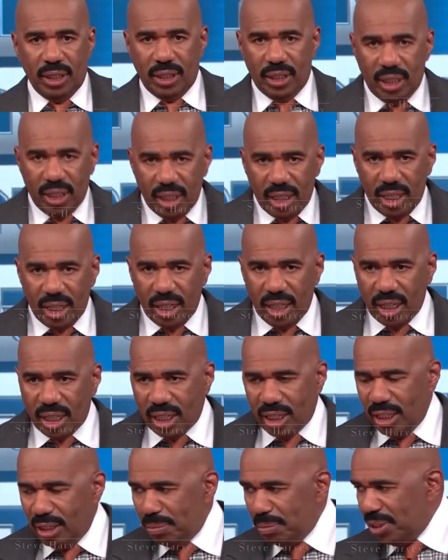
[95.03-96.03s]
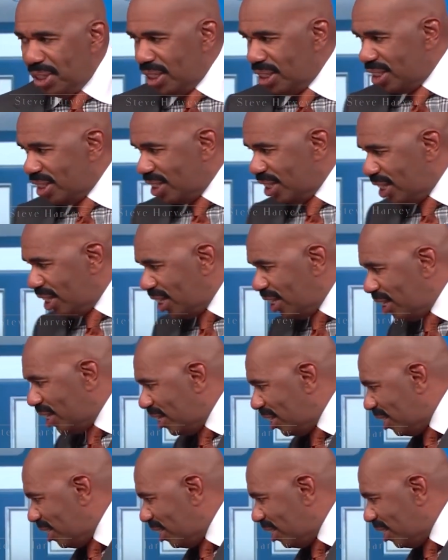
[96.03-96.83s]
Yeah, come here, Steve.